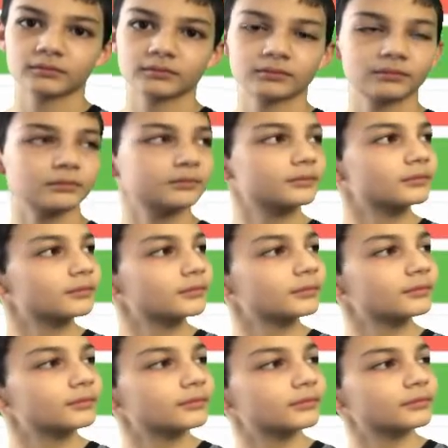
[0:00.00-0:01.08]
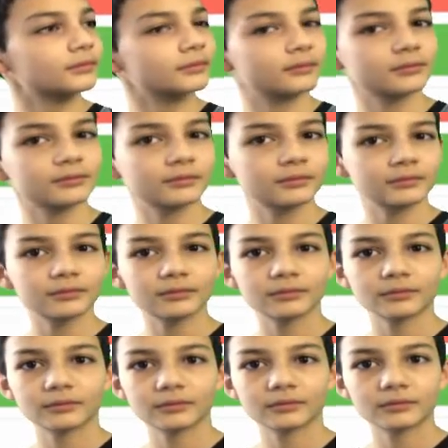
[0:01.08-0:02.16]

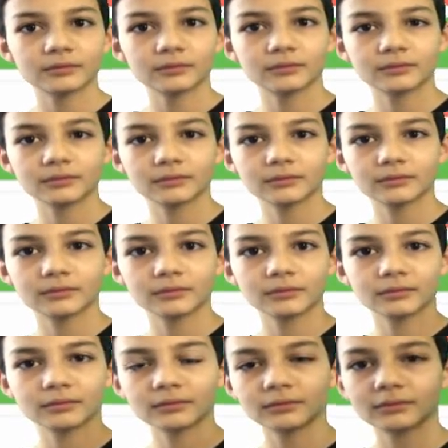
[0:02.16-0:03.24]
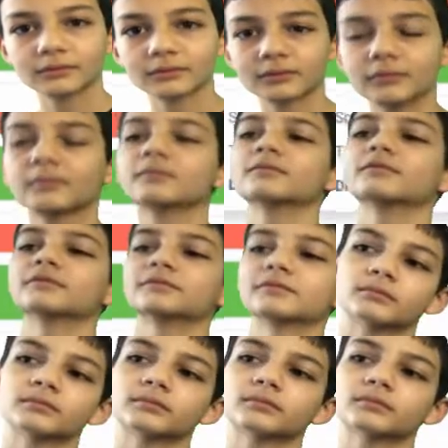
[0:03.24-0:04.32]

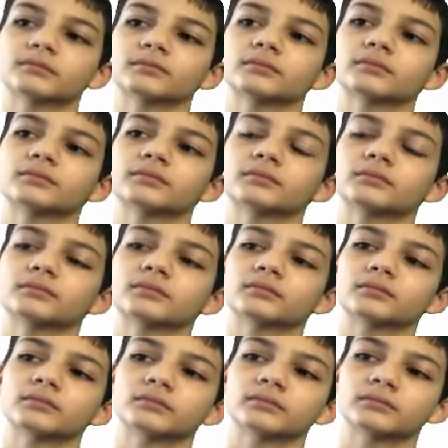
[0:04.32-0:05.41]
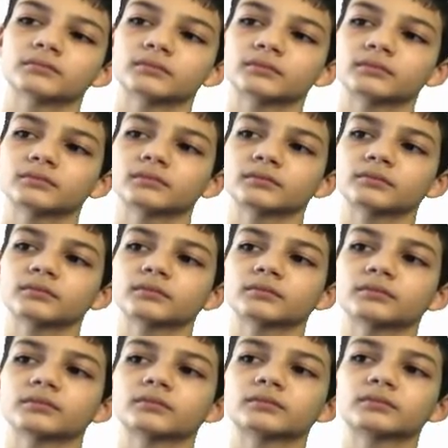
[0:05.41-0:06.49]

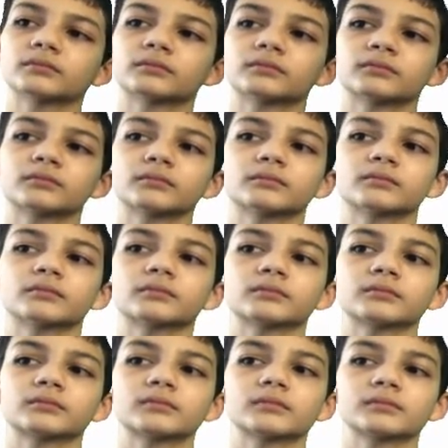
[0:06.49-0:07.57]
[no speech]